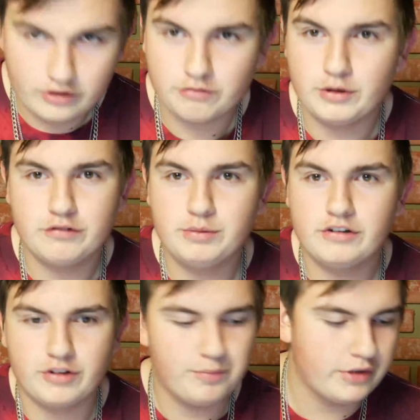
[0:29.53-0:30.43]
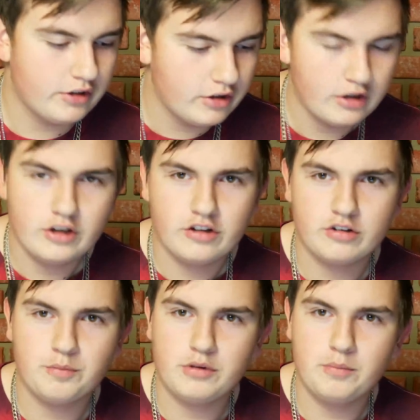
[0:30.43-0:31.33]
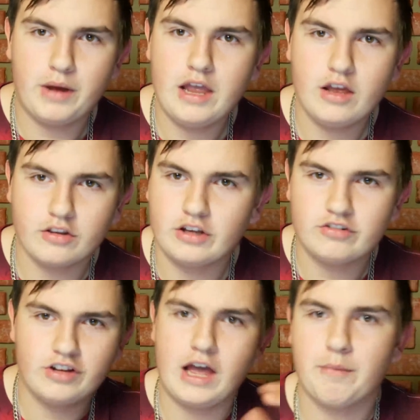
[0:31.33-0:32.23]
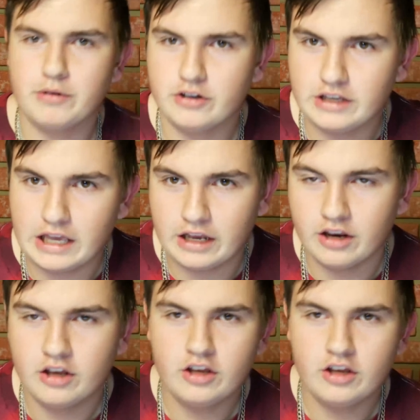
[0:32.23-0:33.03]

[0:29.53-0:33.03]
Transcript: this must be something bad that's happened again.